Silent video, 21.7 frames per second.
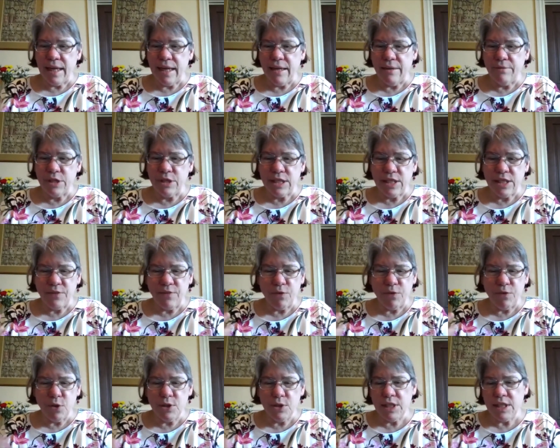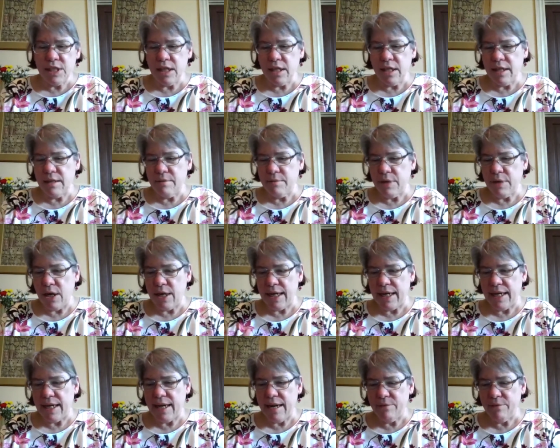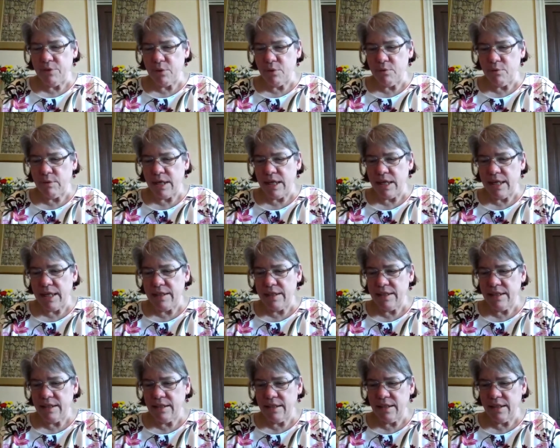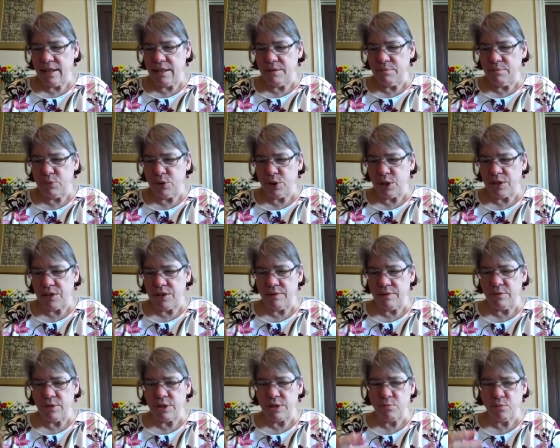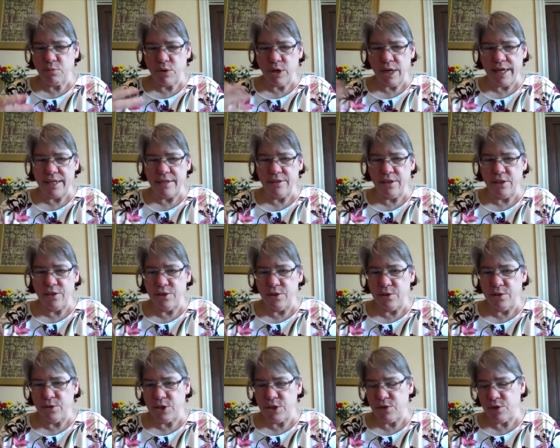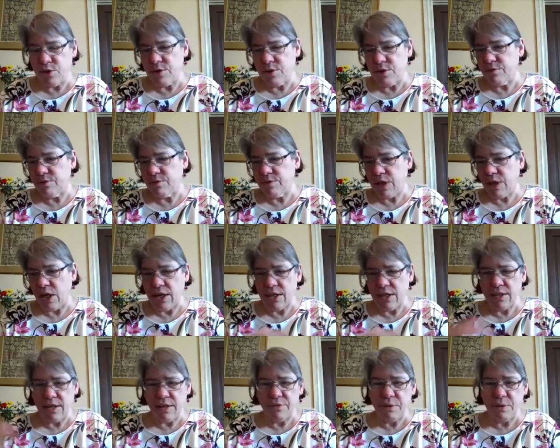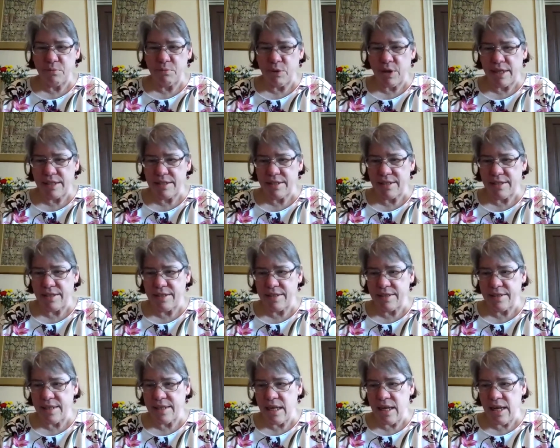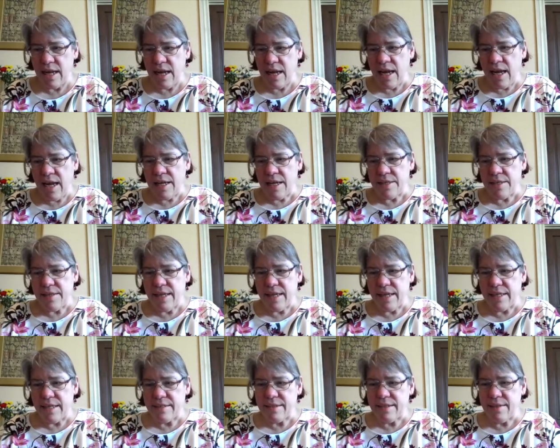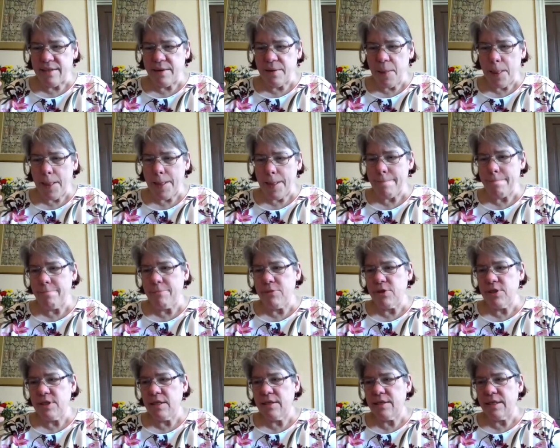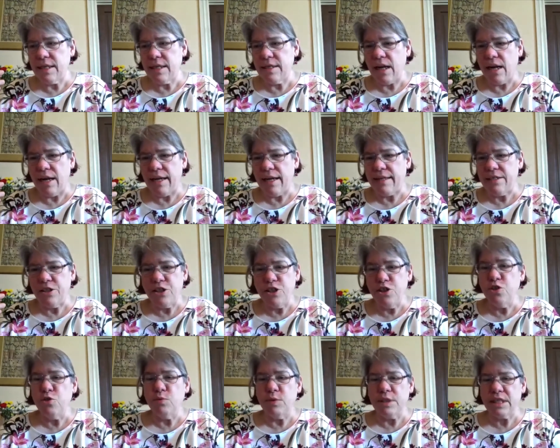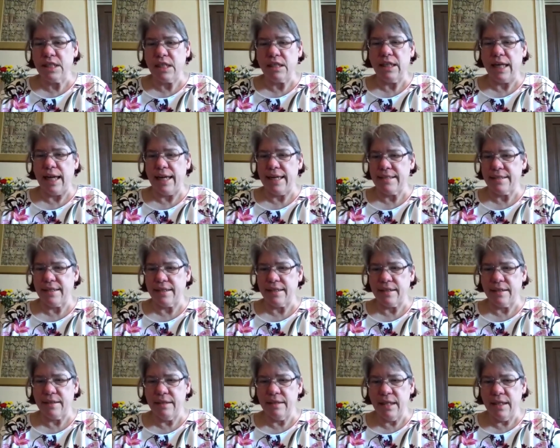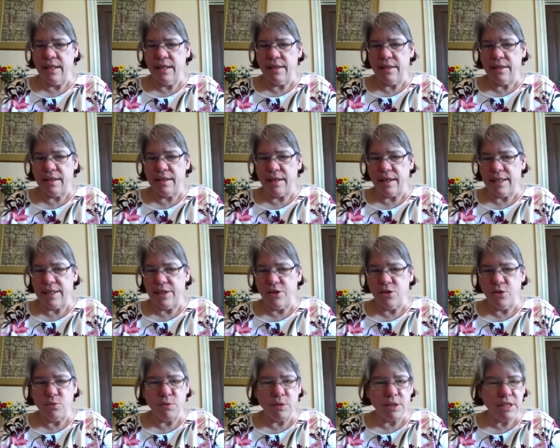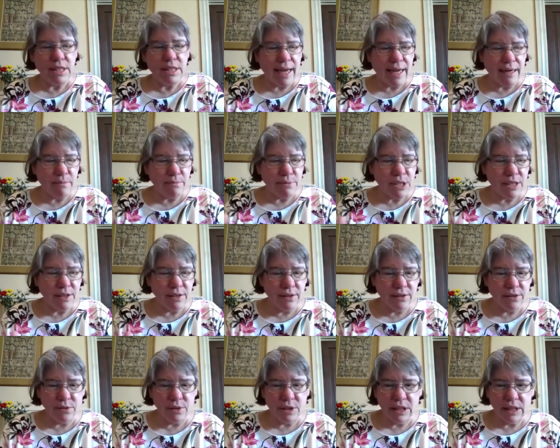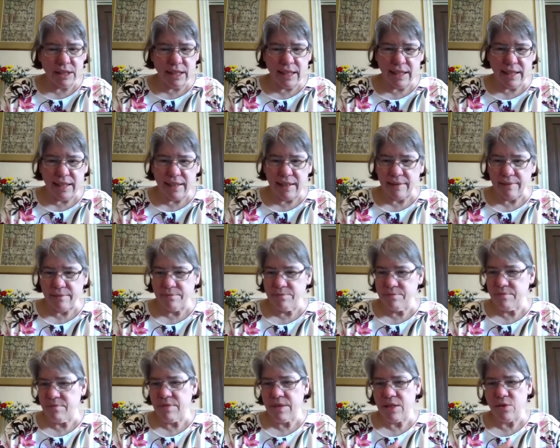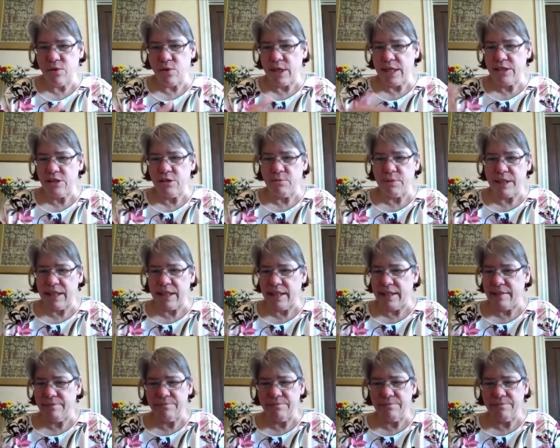it was the first time I ever read a book that was brand new, sort of hot off the presses, that I knew was a classic, that I knew was absolutely going to be,